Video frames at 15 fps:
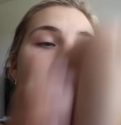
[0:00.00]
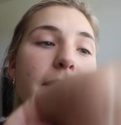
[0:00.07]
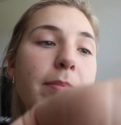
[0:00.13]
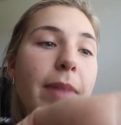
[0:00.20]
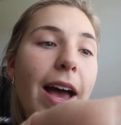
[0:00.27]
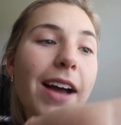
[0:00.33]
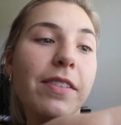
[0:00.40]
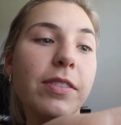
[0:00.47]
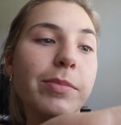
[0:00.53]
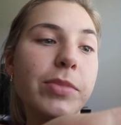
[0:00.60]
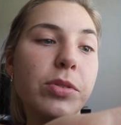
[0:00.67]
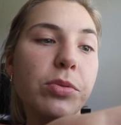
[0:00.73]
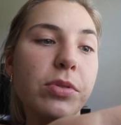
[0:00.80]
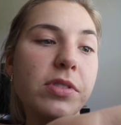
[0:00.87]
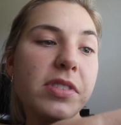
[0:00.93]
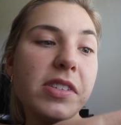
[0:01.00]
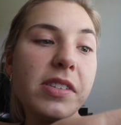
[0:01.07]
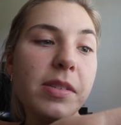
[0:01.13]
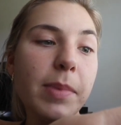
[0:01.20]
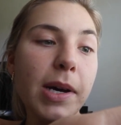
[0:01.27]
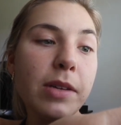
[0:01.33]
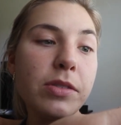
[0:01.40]
been back from school
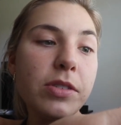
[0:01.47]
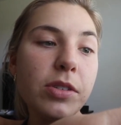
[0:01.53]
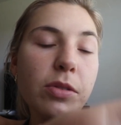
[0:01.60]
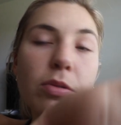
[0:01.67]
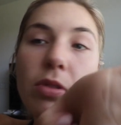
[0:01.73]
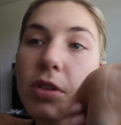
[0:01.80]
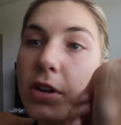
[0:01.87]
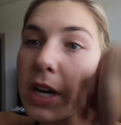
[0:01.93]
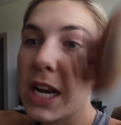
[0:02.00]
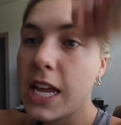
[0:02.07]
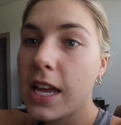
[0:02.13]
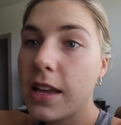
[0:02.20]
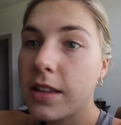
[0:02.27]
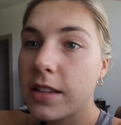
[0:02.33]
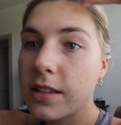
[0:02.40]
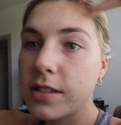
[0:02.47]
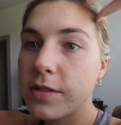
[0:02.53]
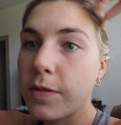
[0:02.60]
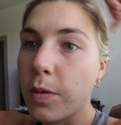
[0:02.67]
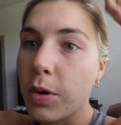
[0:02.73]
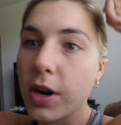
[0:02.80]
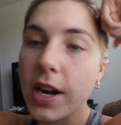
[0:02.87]
since about 2.30. It's
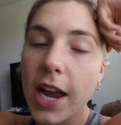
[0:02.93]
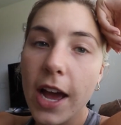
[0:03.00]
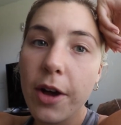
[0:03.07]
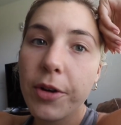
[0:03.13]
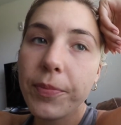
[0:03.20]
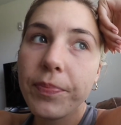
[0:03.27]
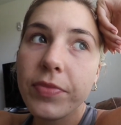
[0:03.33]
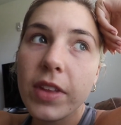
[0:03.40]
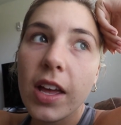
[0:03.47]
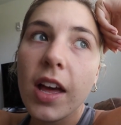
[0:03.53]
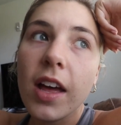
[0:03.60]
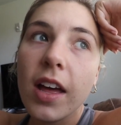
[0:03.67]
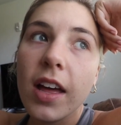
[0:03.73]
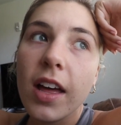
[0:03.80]
4 now.